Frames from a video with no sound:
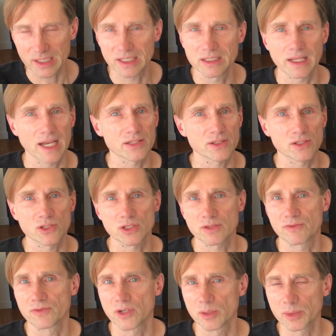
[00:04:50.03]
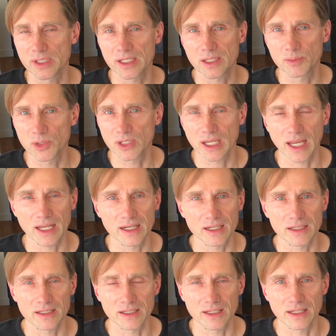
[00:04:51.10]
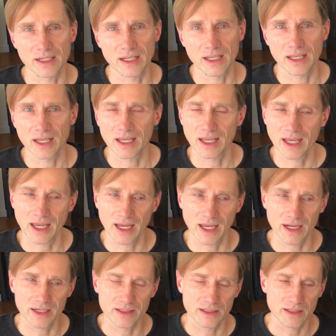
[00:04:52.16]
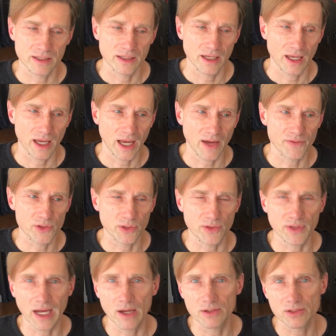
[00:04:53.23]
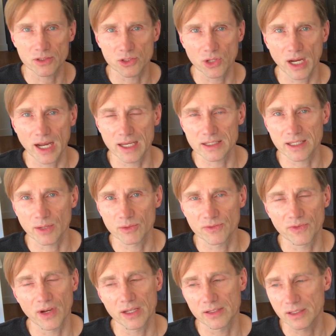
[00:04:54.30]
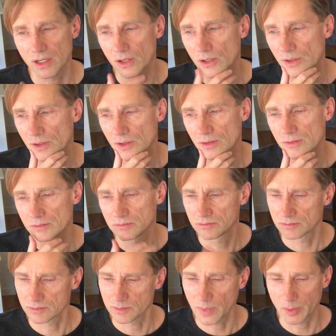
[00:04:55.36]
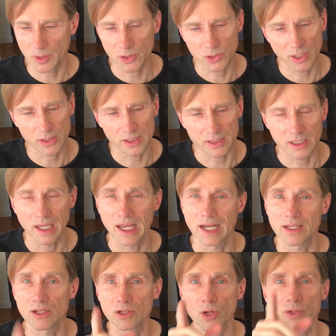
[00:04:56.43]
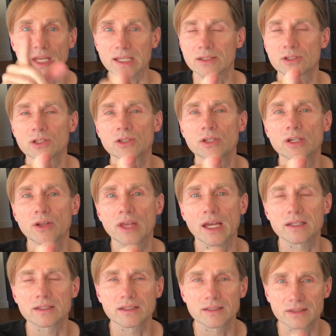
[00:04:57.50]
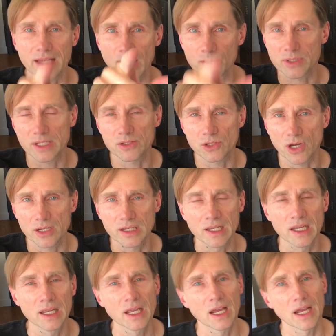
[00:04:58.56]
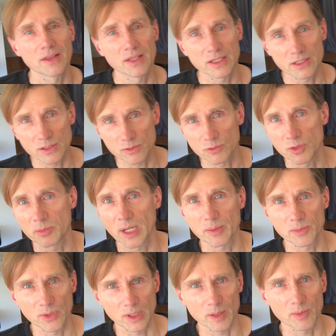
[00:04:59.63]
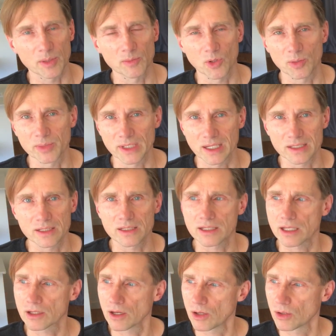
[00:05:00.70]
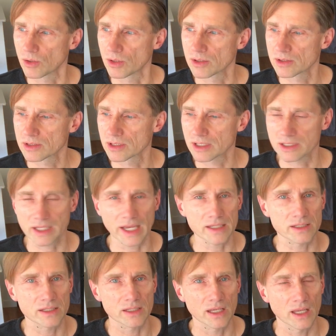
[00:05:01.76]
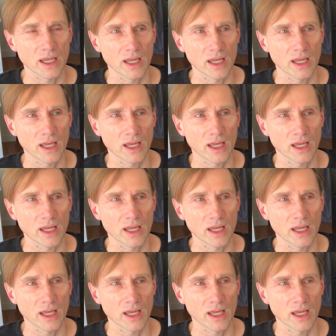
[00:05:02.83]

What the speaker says: He has to just verbally communicate it. And after 1,000 tries, I would finally go, maybe I'll try this. And he'll go, yes, did you hear that? That was it, John. And then you remember it a bit more because it's like, oh, success.